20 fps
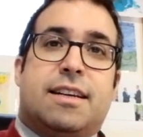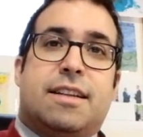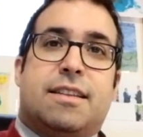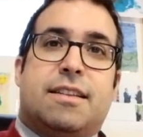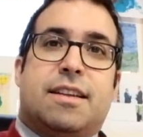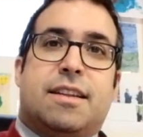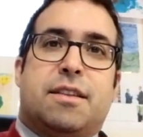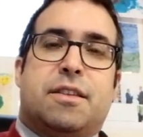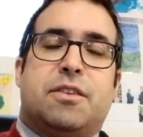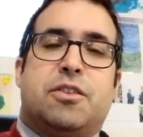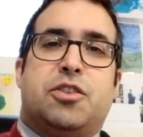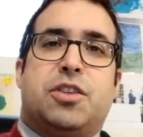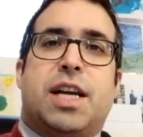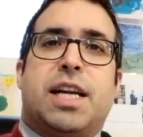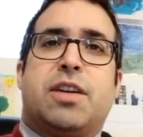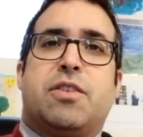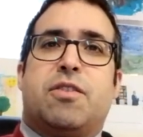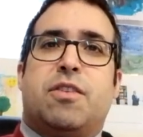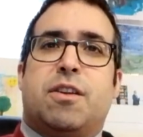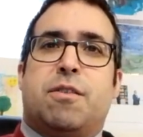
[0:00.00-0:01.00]
that the
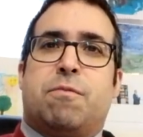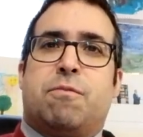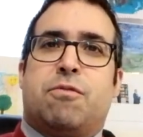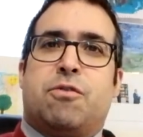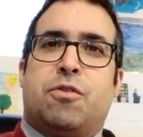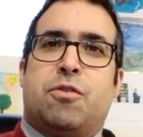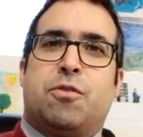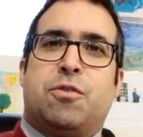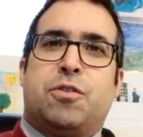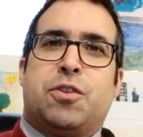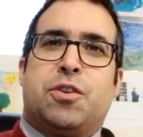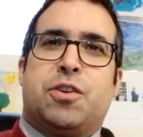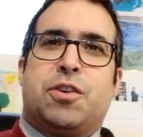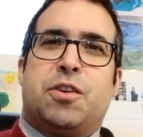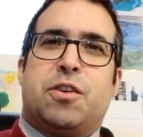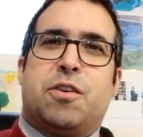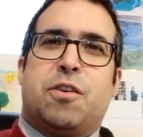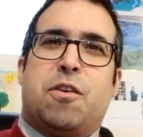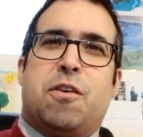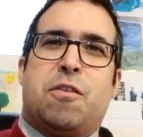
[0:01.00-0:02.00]
general approach
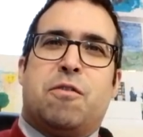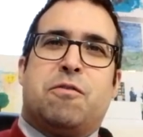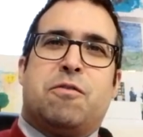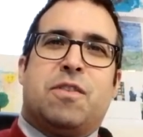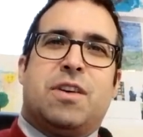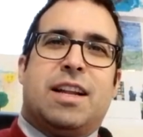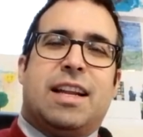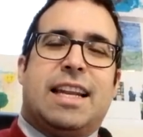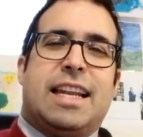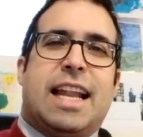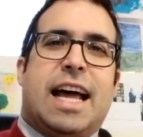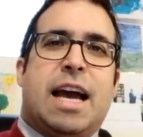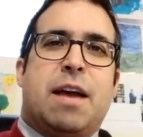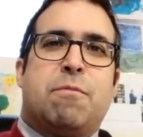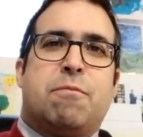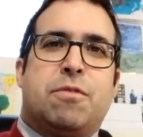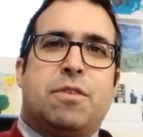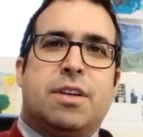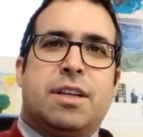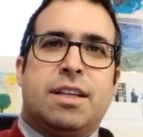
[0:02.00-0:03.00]
of
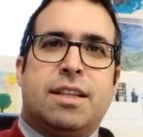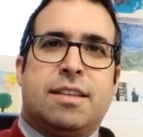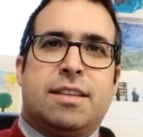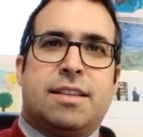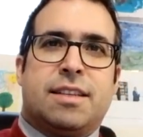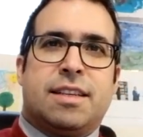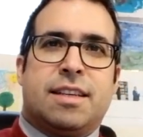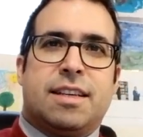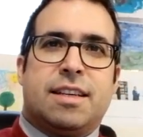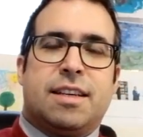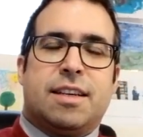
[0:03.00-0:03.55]
Leibniz